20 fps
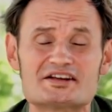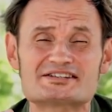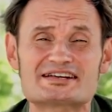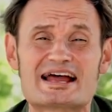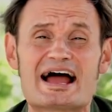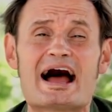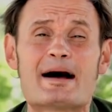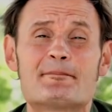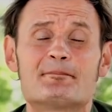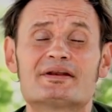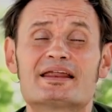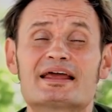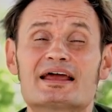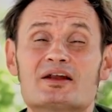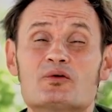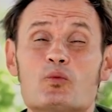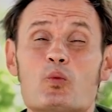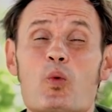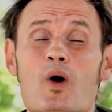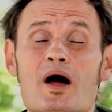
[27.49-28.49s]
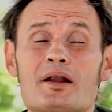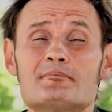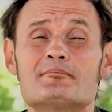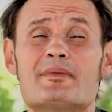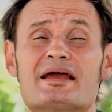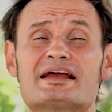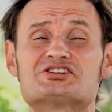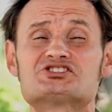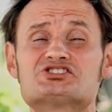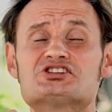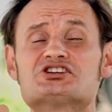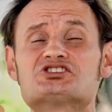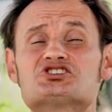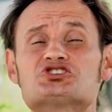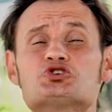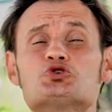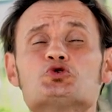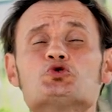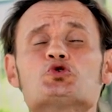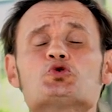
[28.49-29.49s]
is happening and what makes these
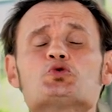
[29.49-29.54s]
two